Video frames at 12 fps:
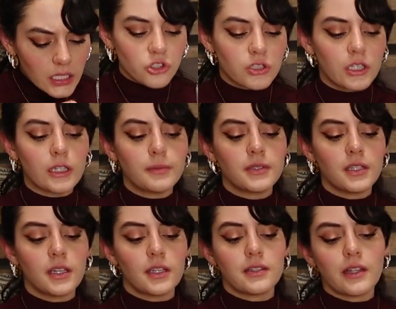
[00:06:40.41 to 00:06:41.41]
It's just
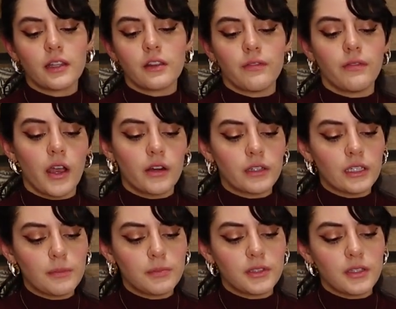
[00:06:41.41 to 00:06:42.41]
lipstick. It's like the Vira
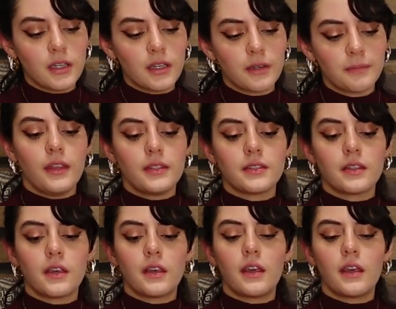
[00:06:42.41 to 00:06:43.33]
lipstick. This